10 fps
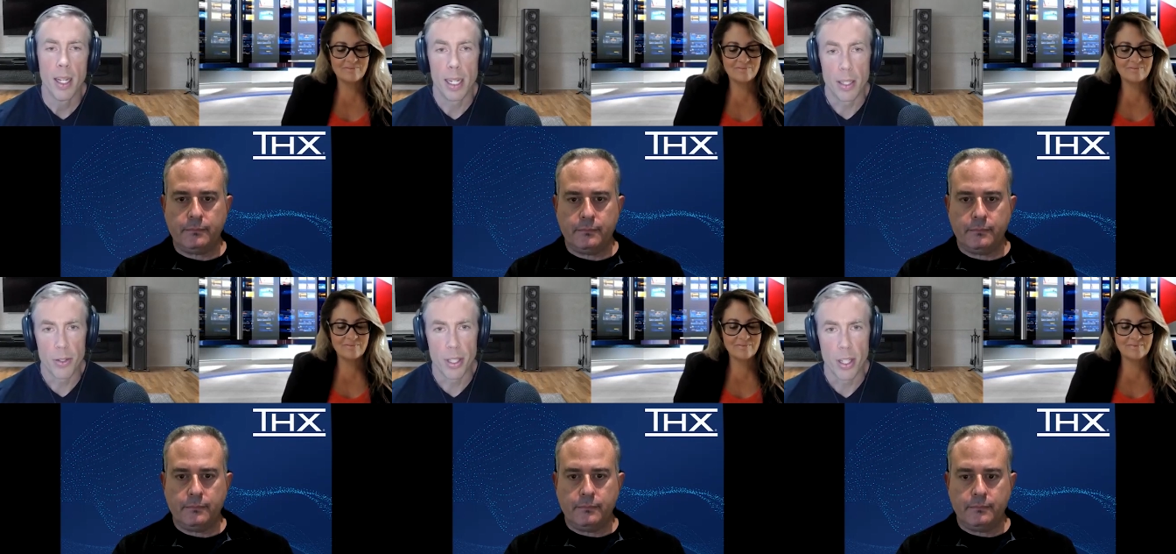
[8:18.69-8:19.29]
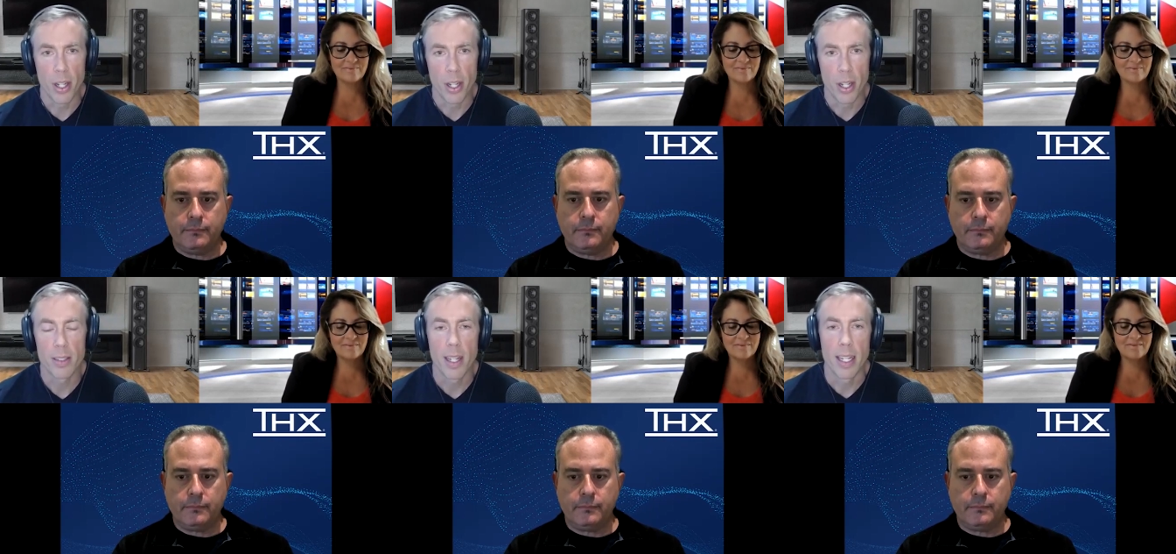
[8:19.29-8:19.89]
Speaker 1: and using the
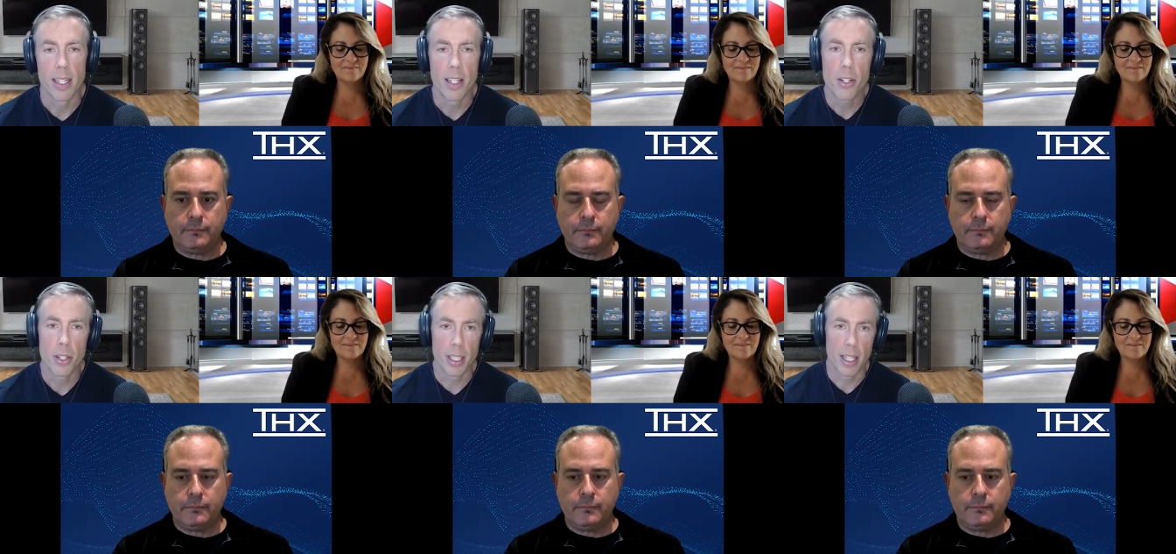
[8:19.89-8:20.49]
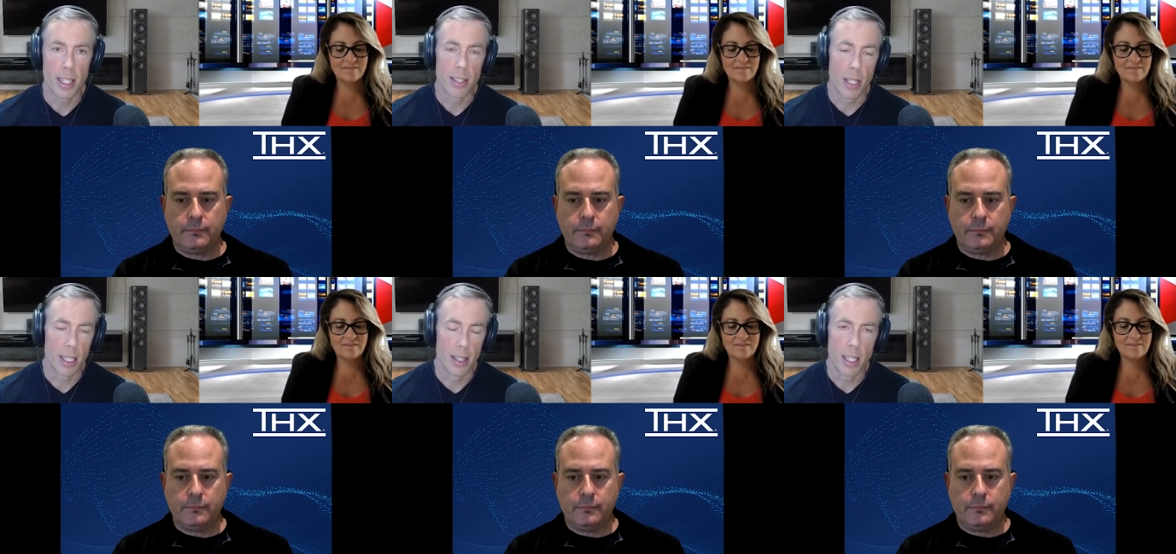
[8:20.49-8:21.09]
onyx and additionally they
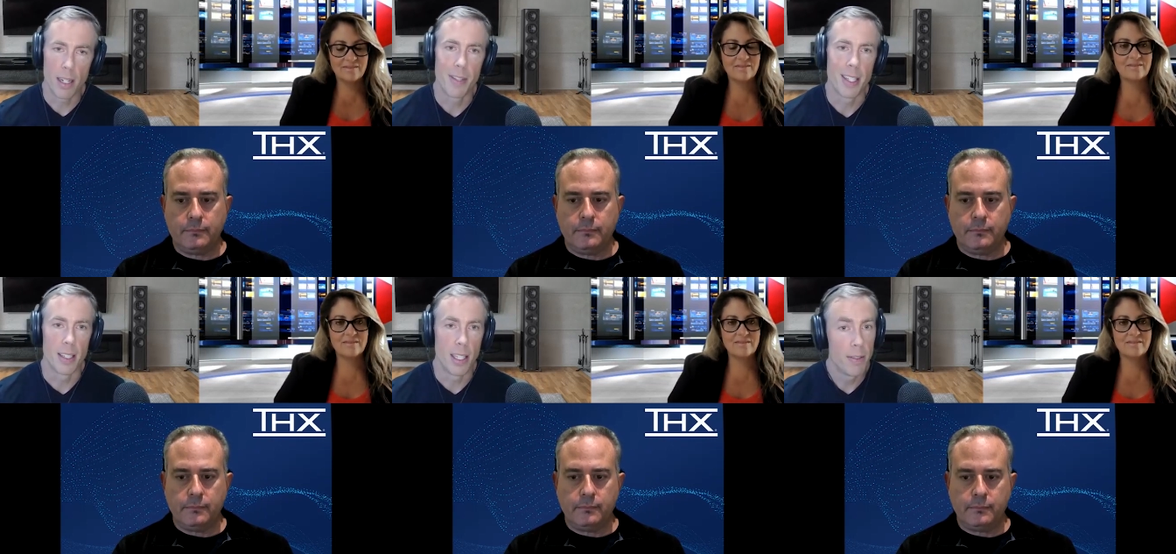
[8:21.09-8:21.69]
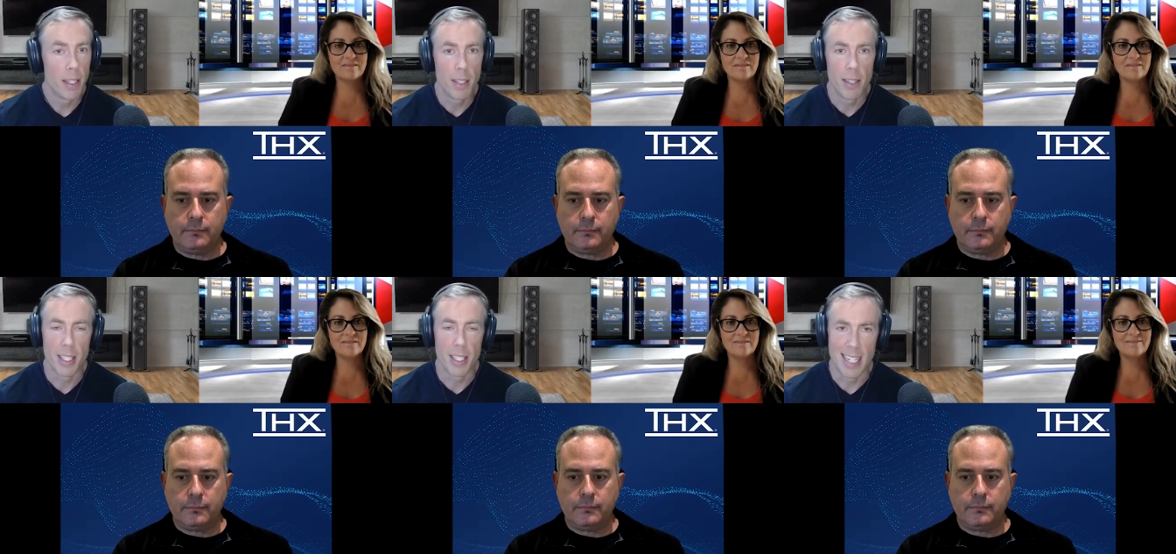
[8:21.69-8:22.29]
they love that love love
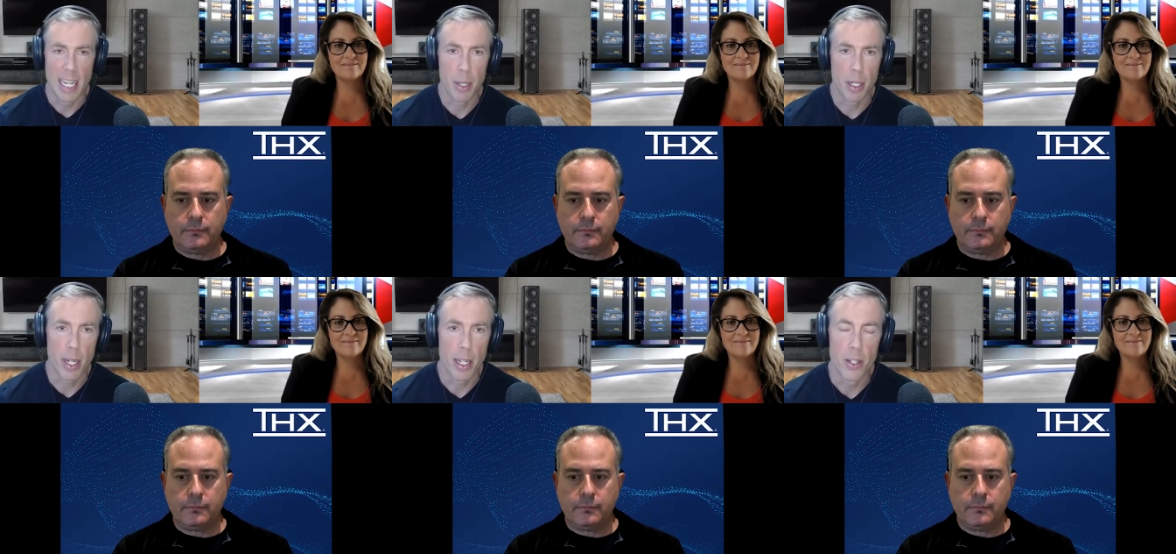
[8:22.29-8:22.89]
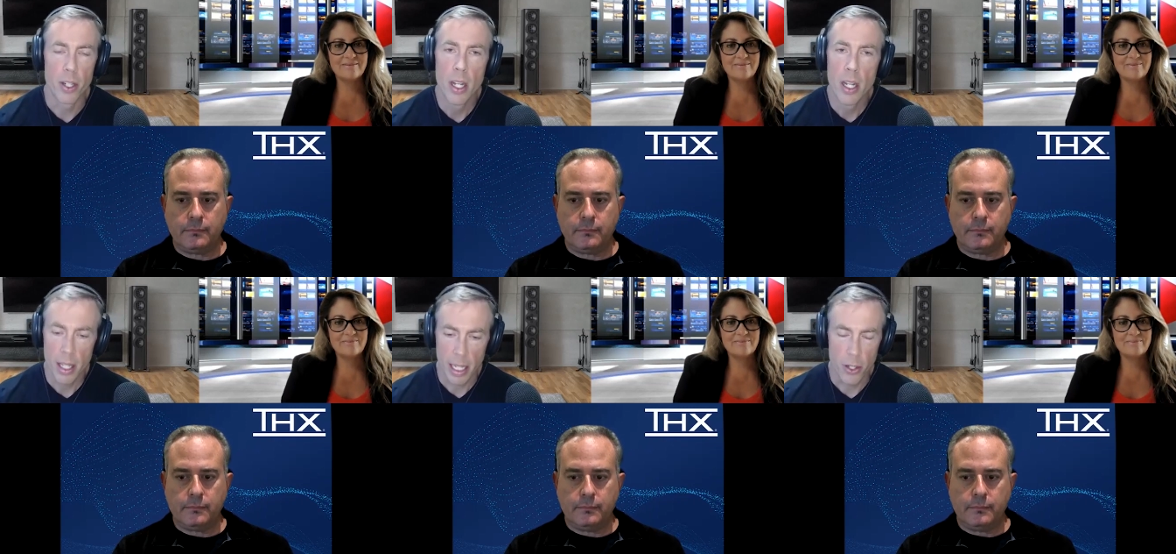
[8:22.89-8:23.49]
love the dynamic range
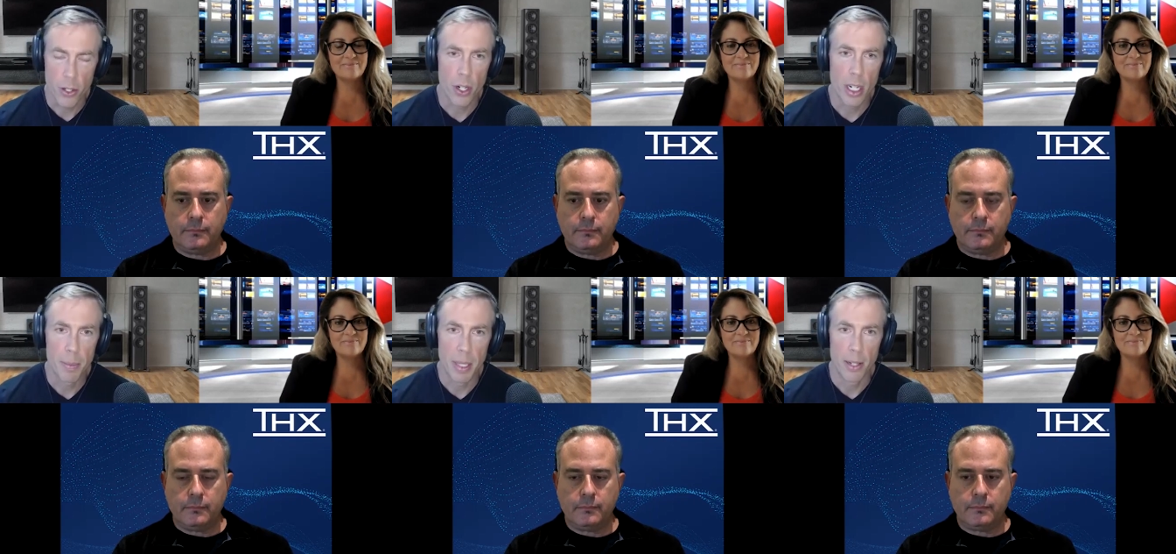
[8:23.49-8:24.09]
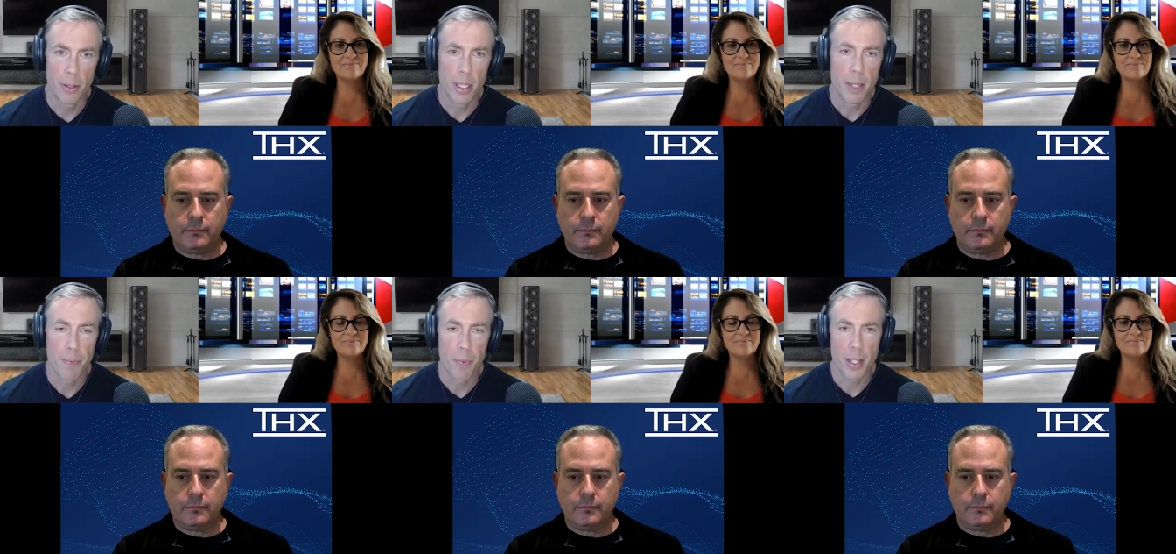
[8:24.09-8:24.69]
they can turn it up
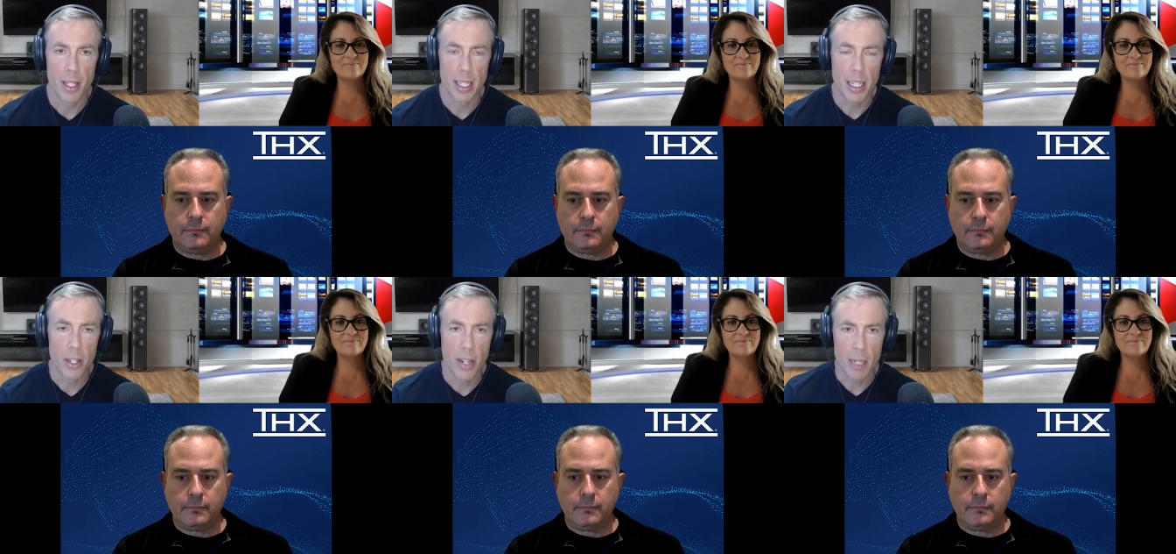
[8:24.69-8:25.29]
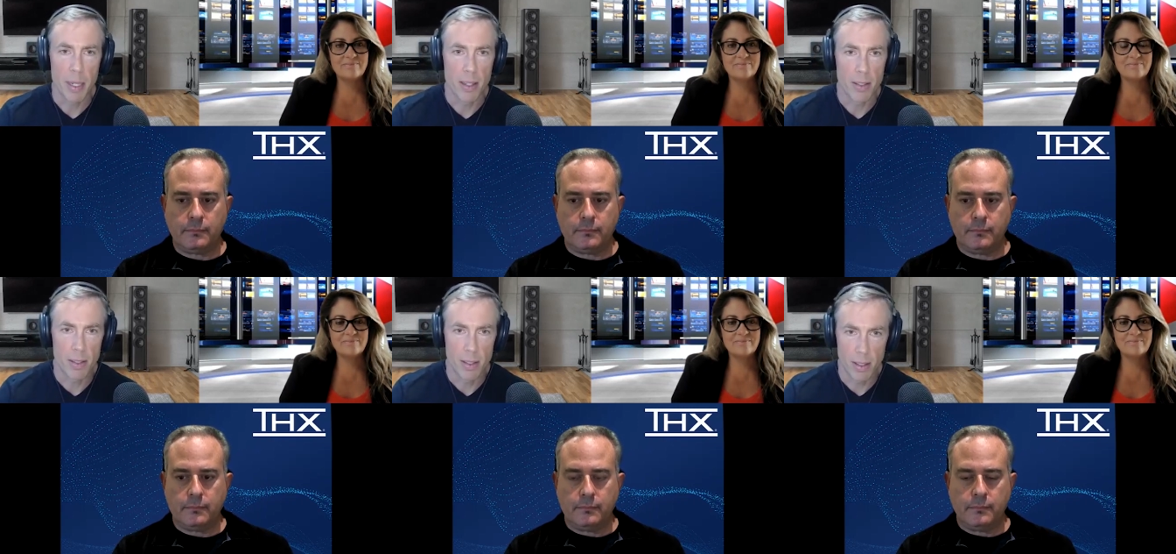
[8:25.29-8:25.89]
loudly and they can hear
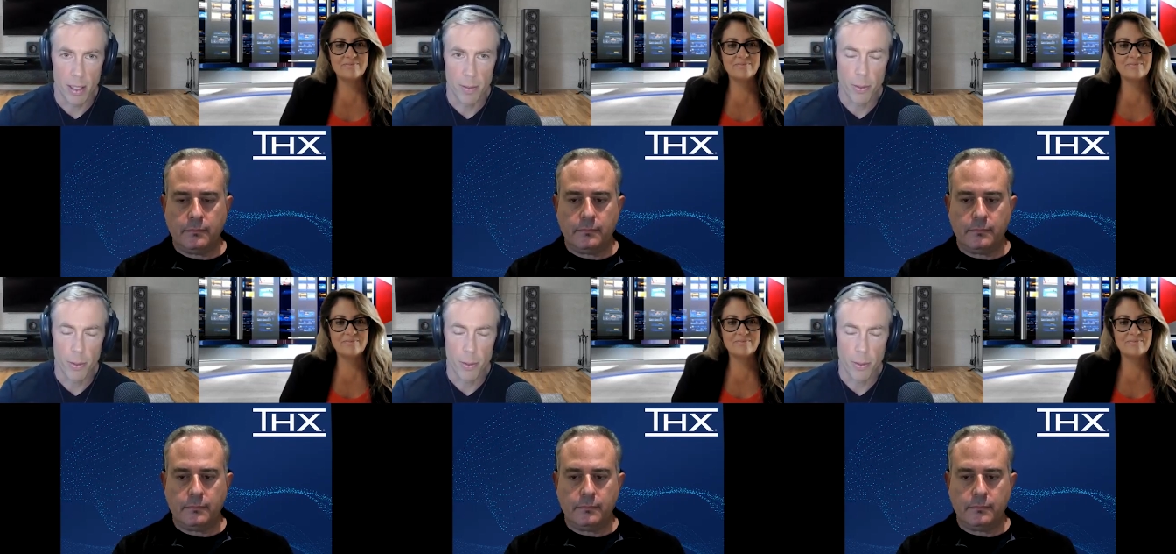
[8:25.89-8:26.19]
enemies uh,